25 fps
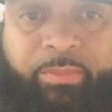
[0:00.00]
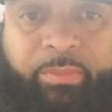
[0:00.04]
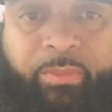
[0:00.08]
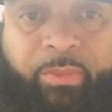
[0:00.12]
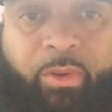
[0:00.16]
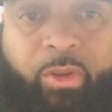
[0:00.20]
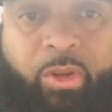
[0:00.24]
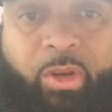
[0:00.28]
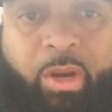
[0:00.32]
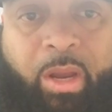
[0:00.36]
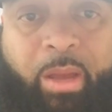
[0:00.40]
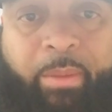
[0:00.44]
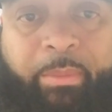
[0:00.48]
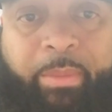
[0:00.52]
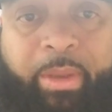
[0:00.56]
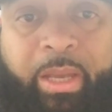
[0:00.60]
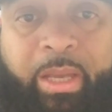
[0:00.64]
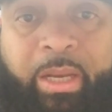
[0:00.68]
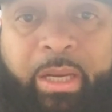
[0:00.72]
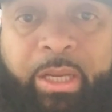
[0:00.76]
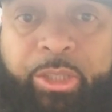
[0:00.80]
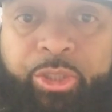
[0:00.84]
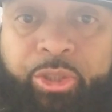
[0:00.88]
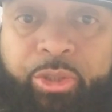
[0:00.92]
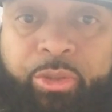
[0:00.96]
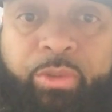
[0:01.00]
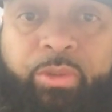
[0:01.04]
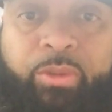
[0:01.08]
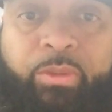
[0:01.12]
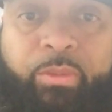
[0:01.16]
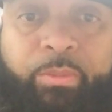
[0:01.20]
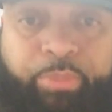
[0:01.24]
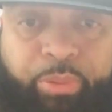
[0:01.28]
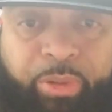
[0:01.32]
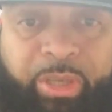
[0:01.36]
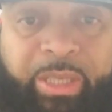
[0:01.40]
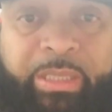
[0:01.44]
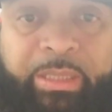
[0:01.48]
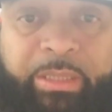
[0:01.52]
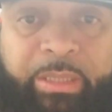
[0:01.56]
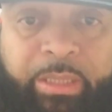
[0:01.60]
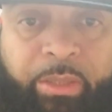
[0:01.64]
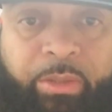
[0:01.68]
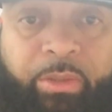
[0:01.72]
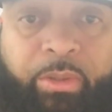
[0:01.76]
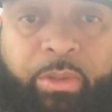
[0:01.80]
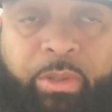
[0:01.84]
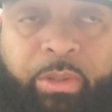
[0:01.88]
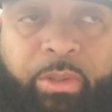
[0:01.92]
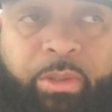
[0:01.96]
You know what I mean? Unless you
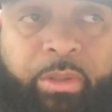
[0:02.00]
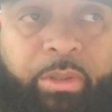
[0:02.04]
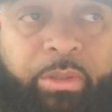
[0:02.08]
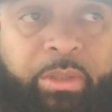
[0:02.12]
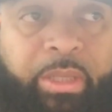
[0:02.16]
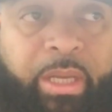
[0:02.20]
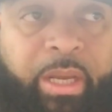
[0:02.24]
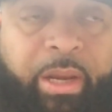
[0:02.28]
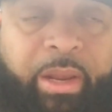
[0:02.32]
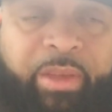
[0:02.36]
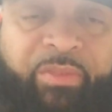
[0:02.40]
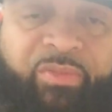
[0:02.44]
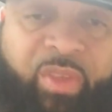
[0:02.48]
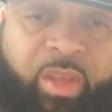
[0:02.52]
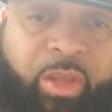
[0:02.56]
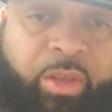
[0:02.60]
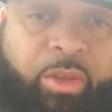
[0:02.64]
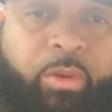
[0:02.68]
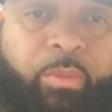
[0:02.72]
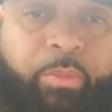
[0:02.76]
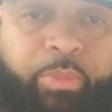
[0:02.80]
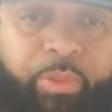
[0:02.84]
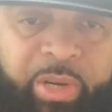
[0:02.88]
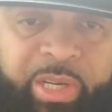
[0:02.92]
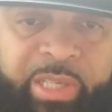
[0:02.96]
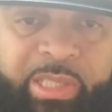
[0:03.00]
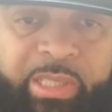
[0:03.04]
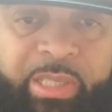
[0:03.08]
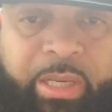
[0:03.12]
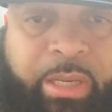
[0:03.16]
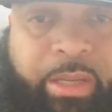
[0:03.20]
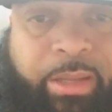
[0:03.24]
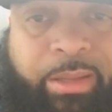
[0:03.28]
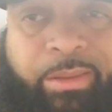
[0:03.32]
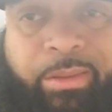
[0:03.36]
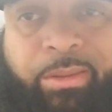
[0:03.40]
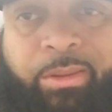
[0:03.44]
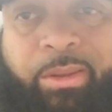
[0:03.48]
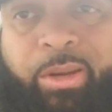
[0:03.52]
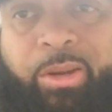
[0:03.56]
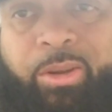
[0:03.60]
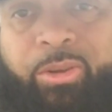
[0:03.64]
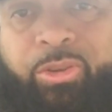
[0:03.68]
preaching, or then they think you preaching and, you know,